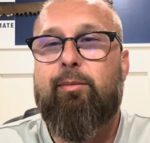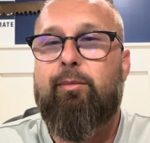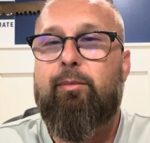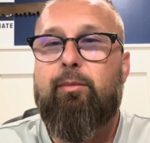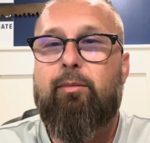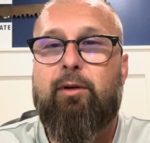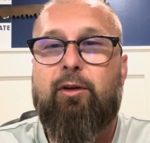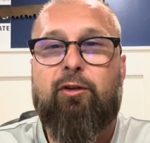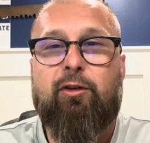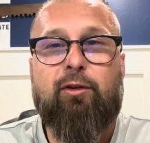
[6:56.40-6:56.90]

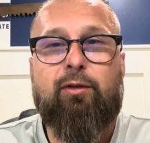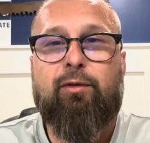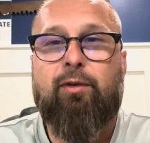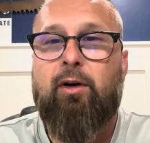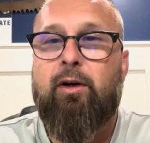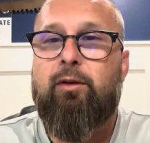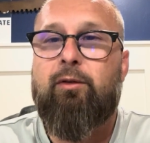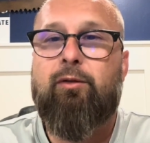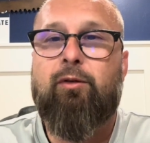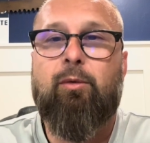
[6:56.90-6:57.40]
This is
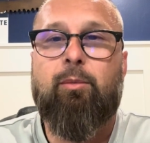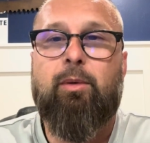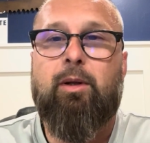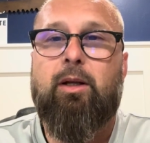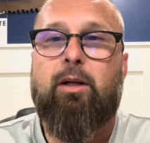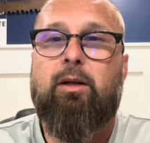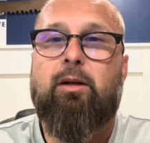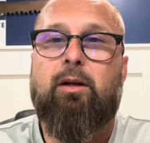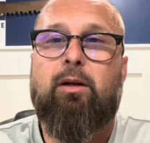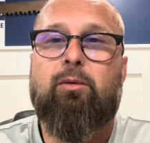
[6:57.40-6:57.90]
fun for
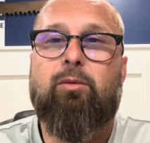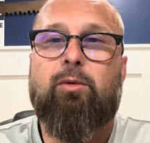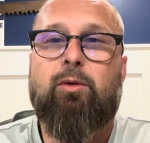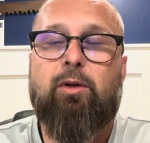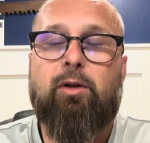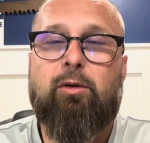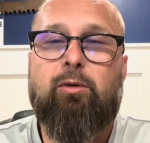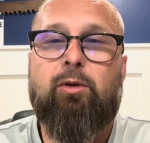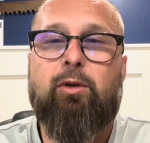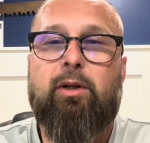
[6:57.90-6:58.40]
me. It
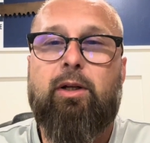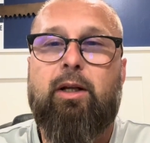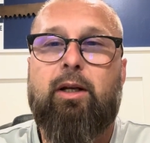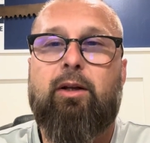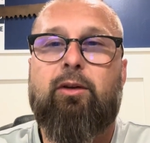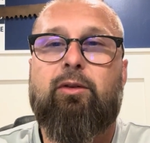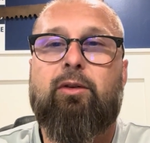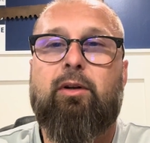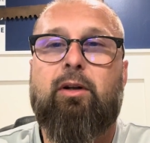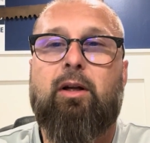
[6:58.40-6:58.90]
really, really
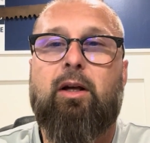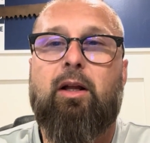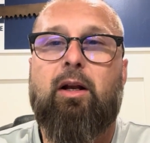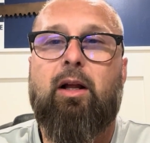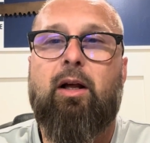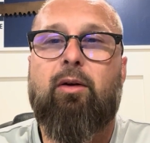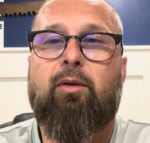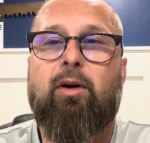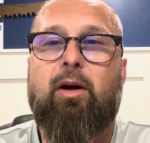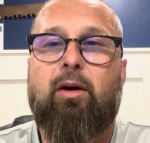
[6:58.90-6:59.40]
is. And
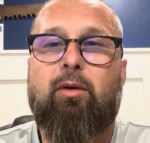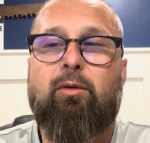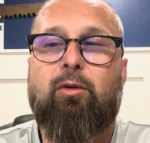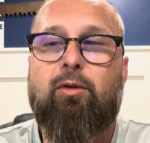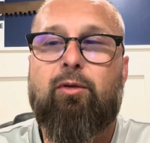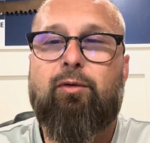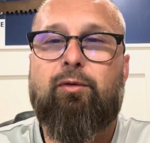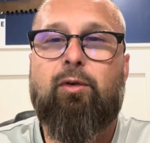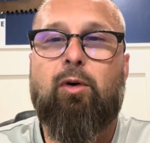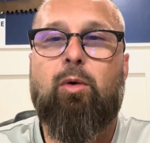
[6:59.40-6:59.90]
I look
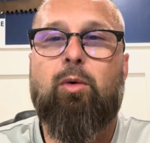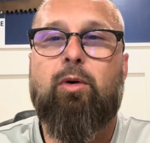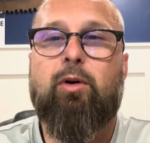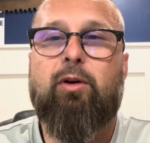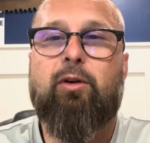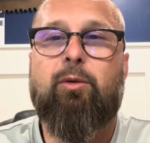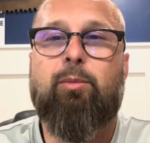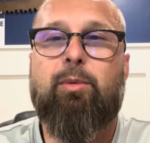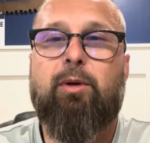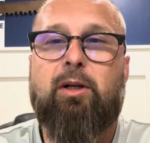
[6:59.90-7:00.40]
forward
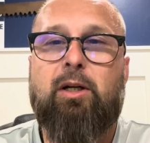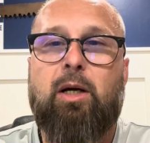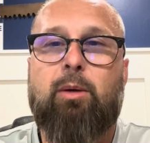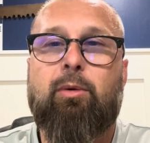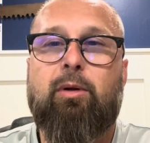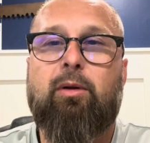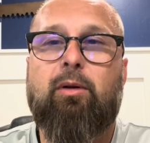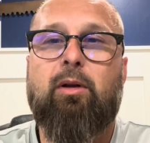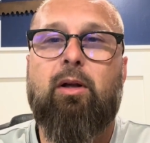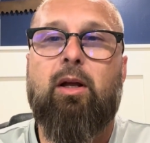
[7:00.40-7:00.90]
to
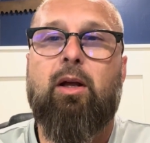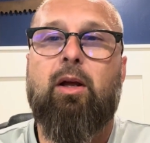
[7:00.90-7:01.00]
becoming